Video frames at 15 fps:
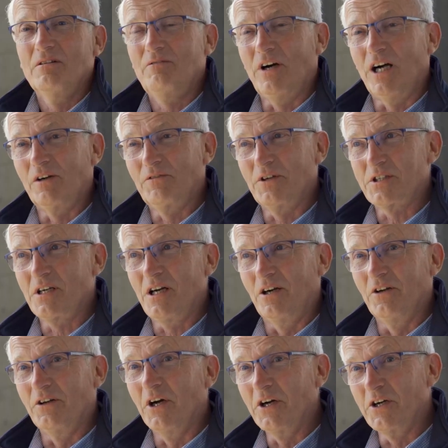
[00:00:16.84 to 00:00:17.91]
PharVet are
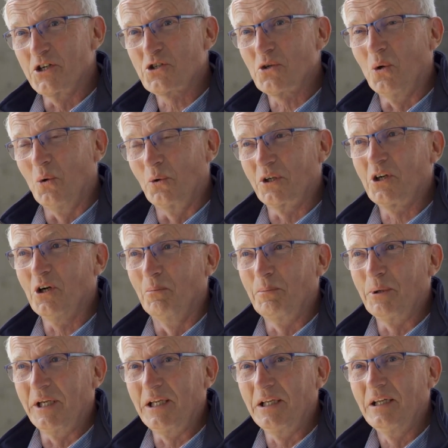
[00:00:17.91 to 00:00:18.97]
an Irish-owned
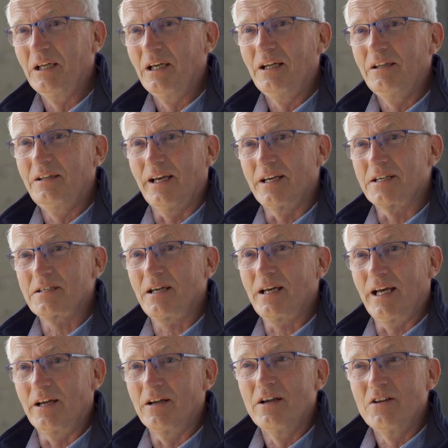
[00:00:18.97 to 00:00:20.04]
company
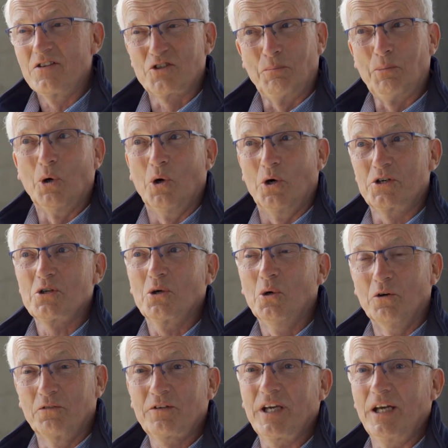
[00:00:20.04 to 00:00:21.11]
that support
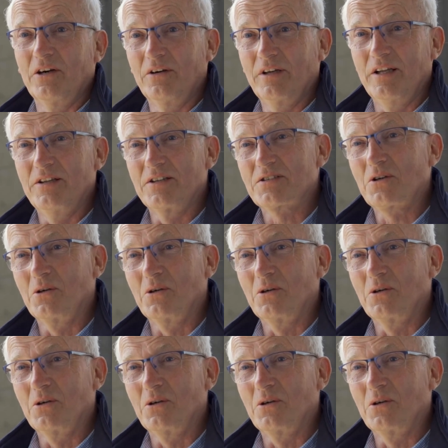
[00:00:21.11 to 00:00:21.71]
hoof care in this